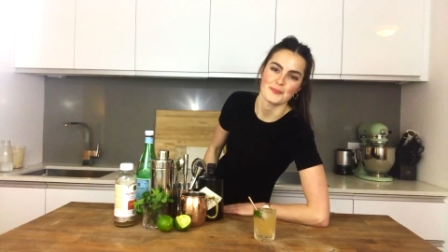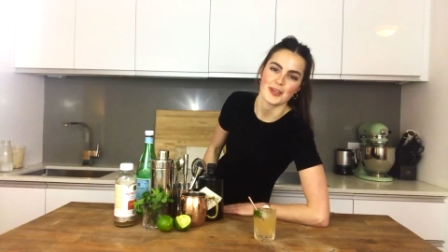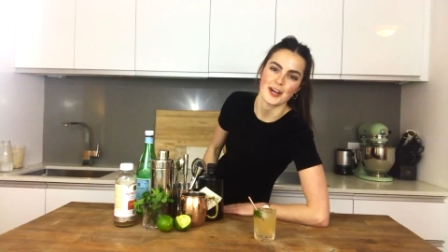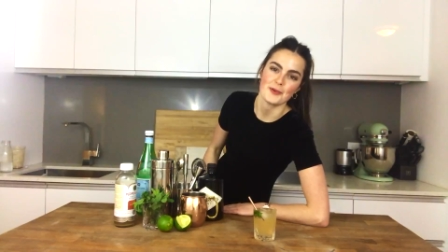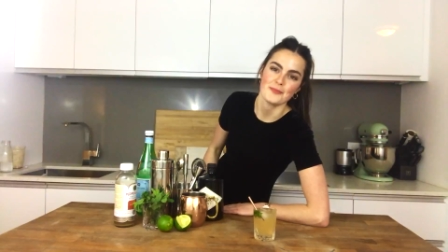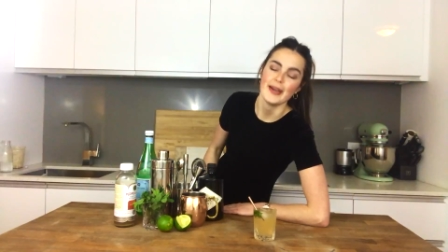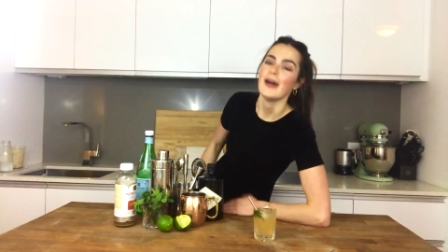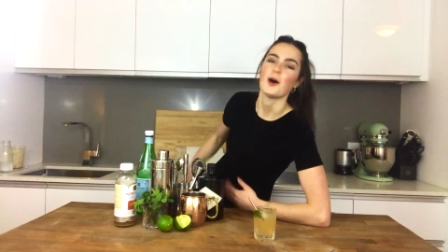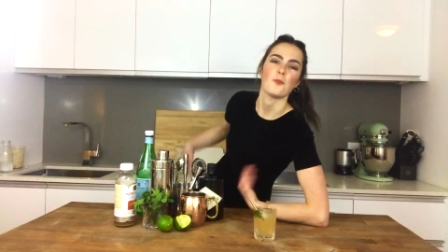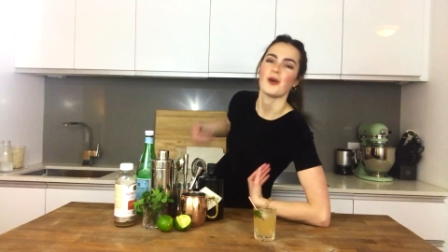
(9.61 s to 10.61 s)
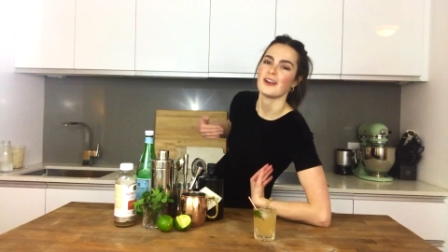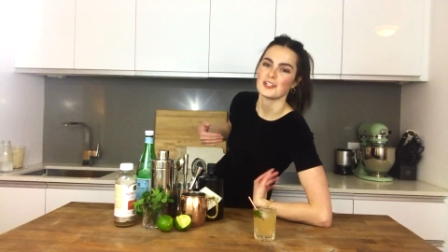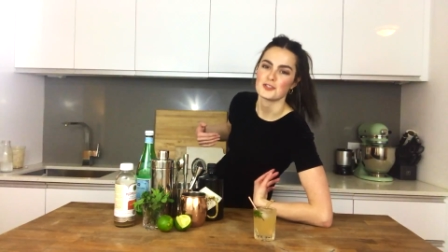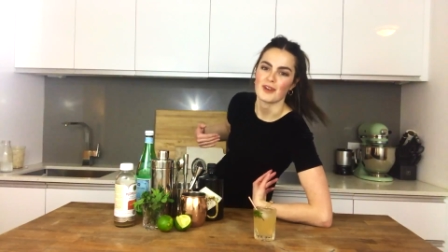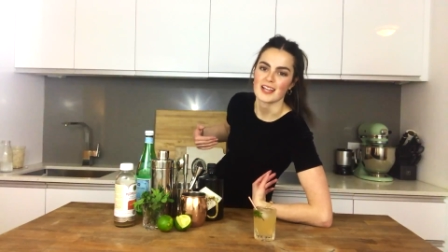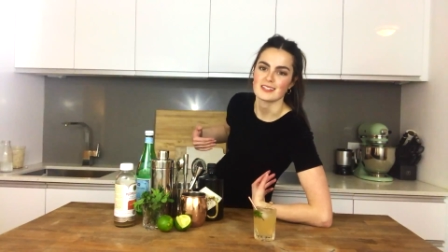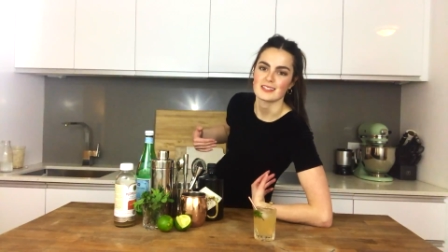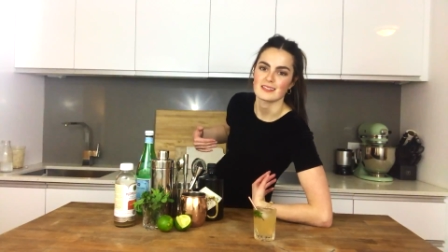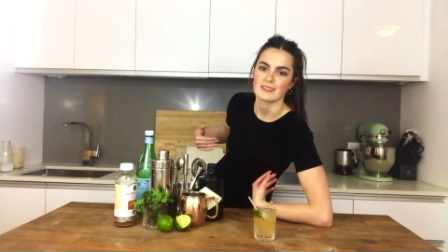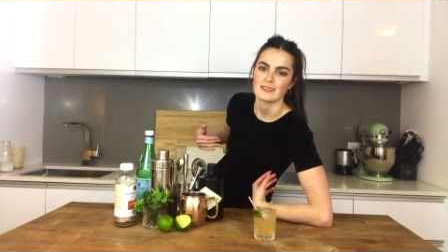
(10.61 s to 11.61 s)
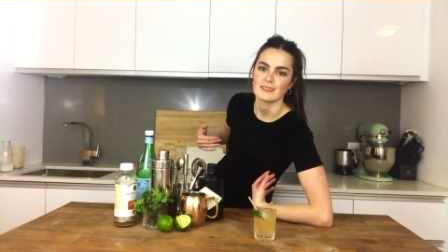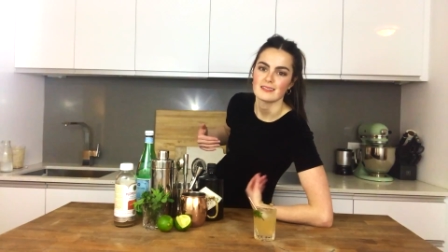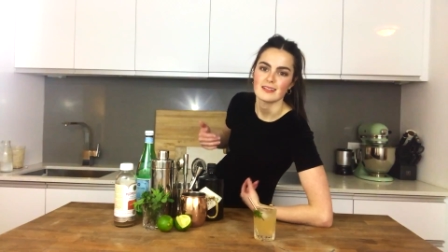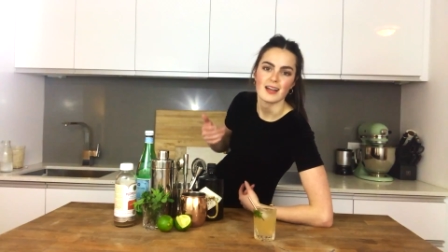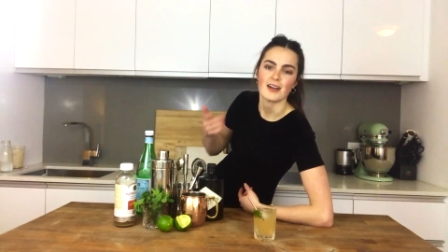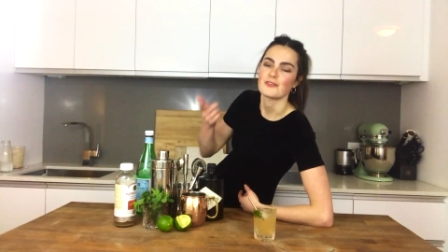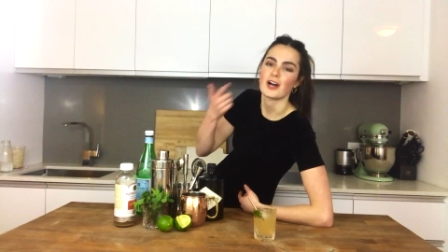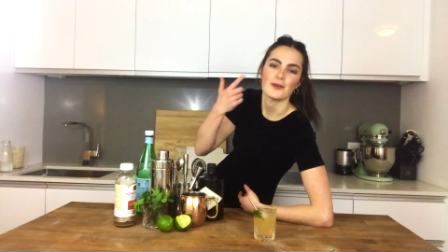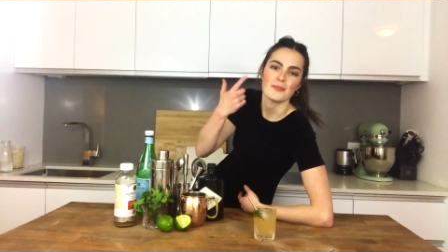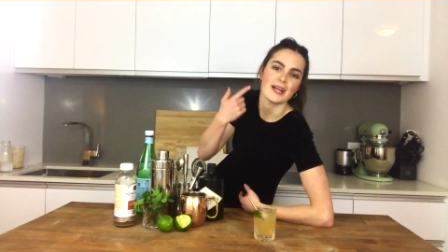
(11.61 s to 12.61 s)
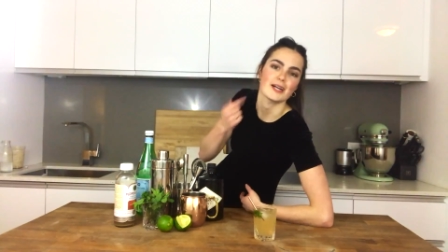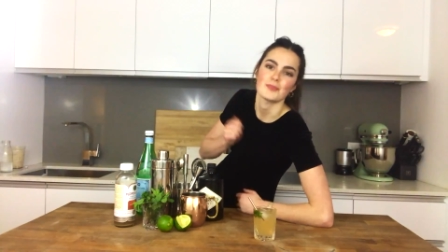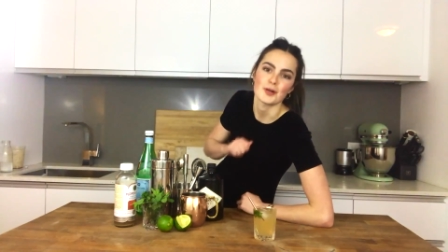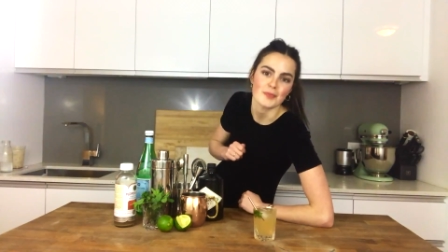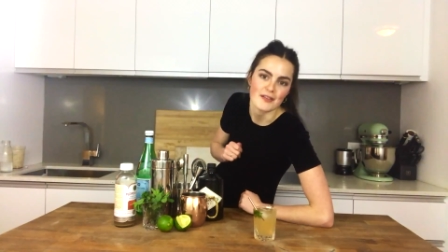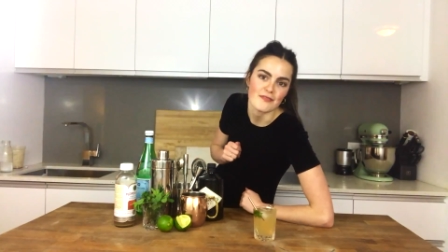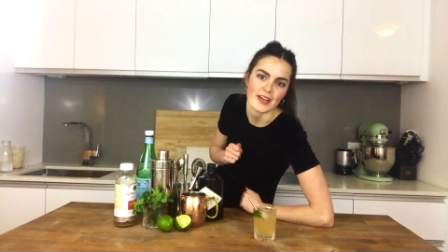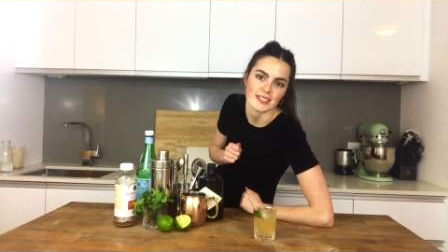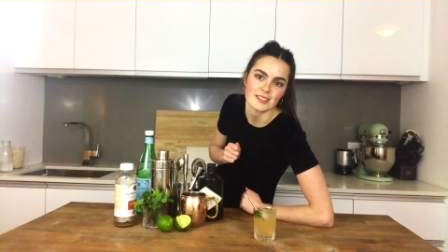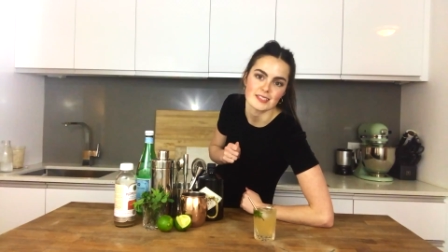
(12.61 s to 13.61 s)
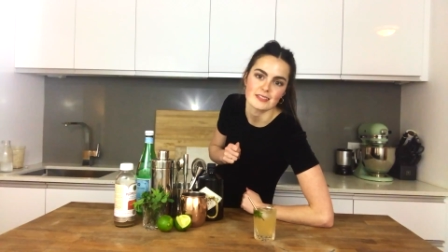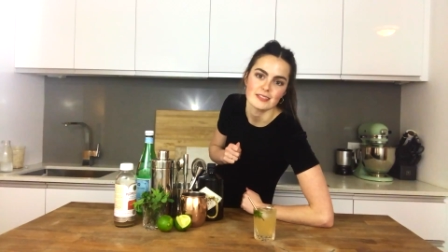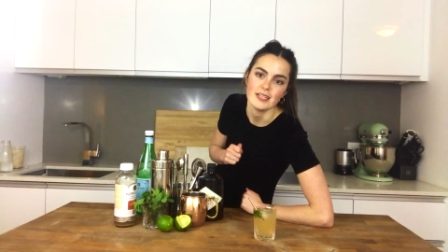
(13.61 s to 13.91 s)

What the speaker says: You know, I'm wearing a dress. I've got makeup on my face.